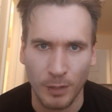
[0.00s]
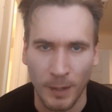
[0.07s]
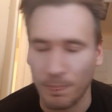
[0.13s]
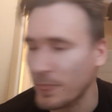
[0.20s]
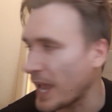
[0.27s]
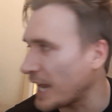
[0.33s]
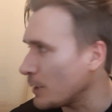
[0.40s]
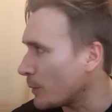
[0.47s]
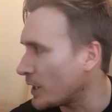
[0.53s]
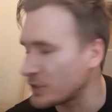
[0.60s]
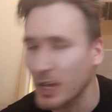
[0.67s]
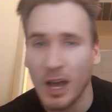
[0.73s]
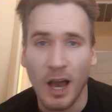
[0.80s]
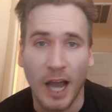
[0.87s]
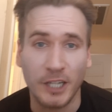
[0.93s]
But
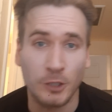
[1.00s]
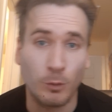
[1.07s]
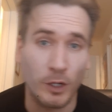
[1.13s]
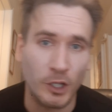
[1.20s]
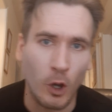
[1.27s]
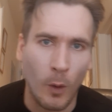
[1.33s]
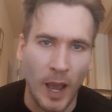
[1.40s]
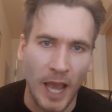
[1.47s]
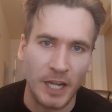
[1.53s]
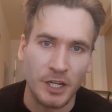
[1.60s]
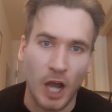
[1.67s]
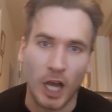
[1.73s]
anyways, I just wanted to go ahead and